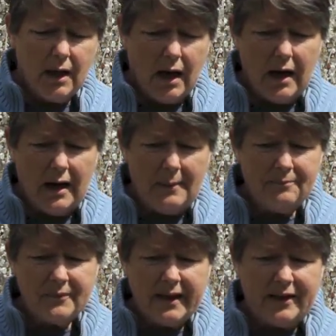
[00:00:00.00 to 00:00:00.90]

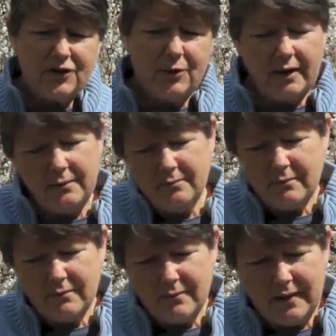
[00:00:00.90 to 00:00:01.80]
And so
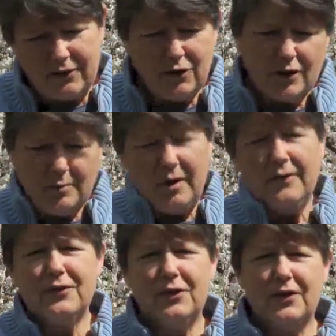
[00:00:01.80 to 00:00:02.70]
they took him
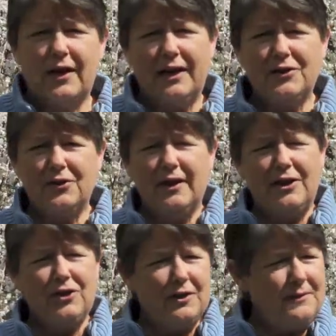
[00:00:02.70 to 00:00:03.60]
off to the
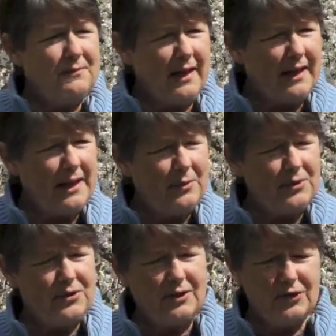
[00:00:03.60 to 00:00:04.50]
isolation, and he
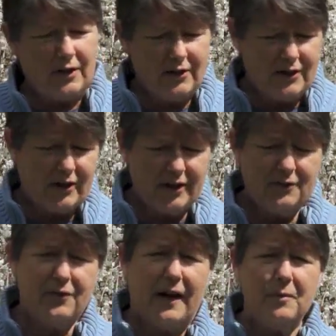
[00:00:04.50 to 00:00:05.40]
was in solitary
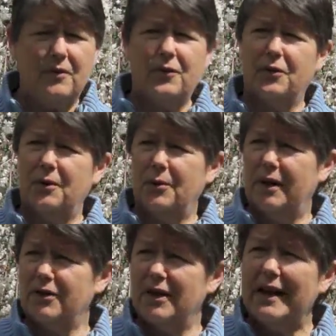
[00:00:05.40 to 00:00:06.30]
confinement for 3
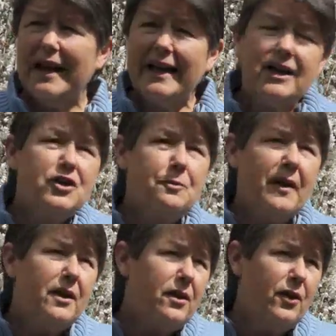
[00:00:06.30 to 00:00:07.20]
weeks. And he
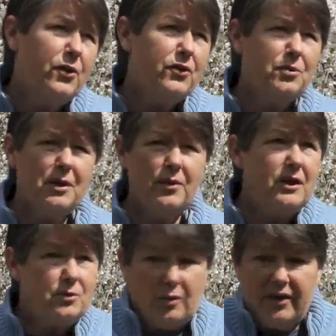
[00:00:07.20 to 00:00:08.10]
spent those 3
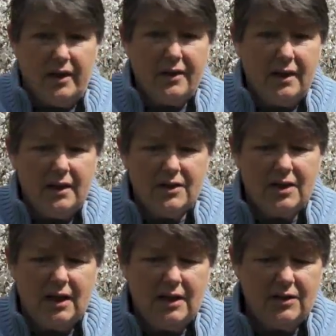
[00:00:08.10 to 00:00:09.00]
weeks with nothing in his
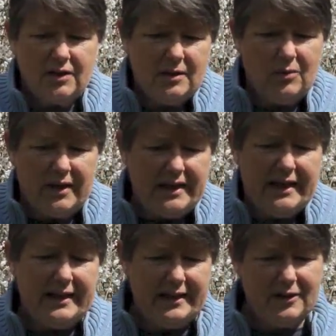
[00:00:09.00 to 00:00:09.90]
hands except what he
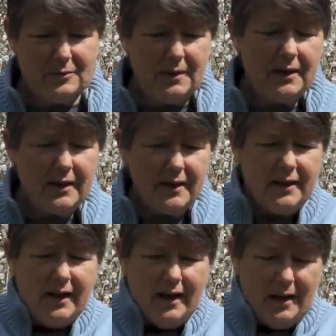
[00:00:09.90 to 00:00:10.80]
had in his,
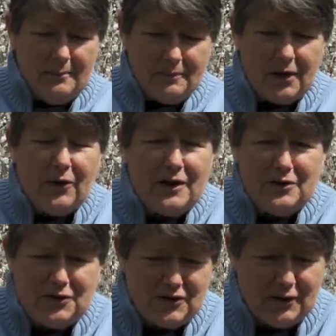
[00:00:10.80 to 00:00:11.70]
he
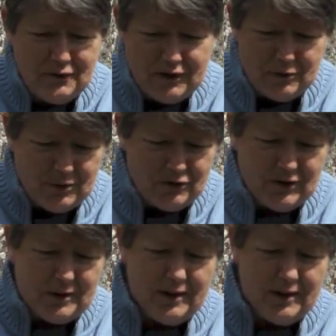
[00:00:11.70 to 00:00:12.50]
could stuff into his